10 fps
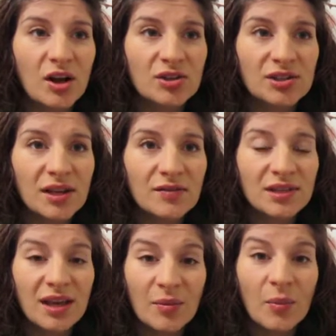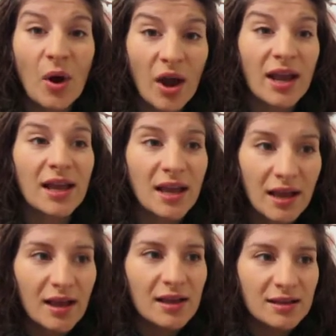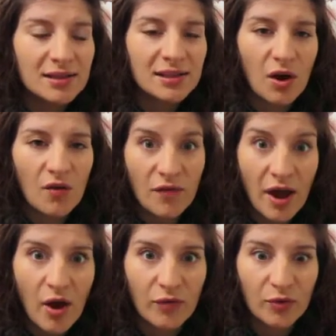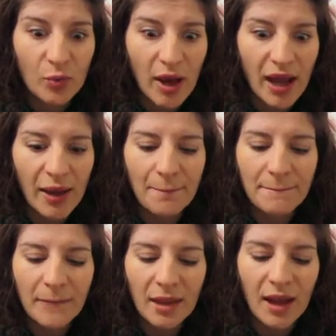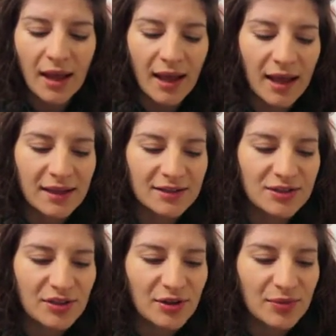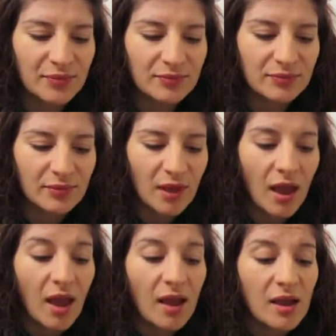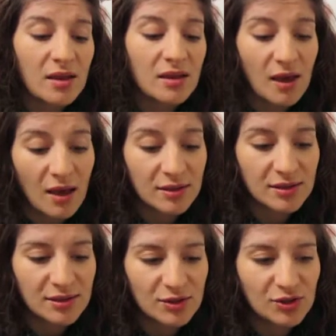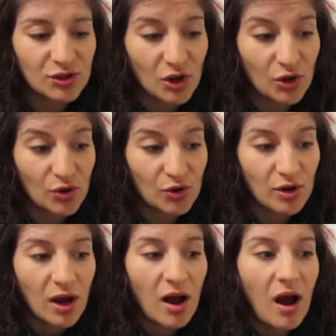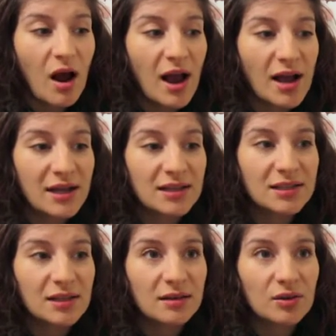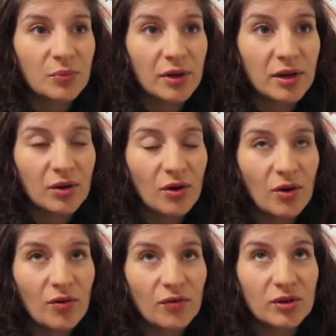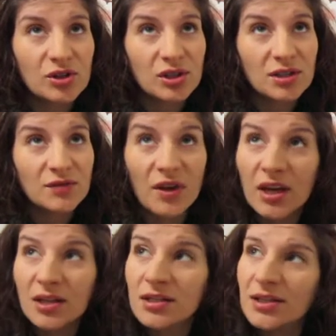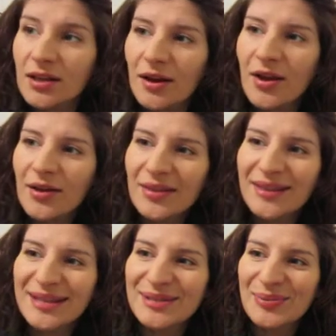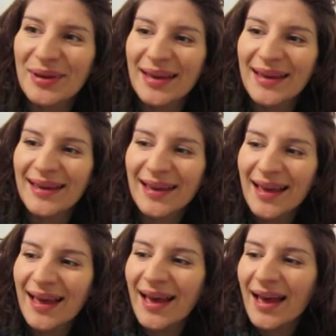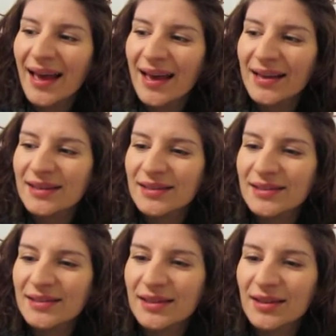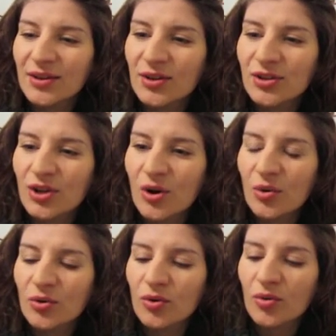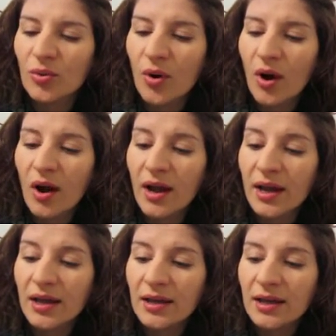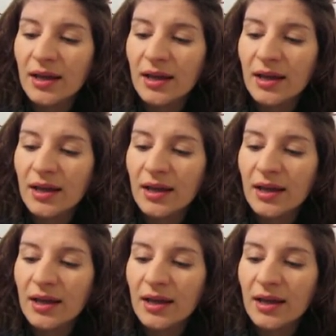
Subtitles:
I just have to get myself out of the way. And yes, so I had a little bit of a shit fit this week and a good old cry,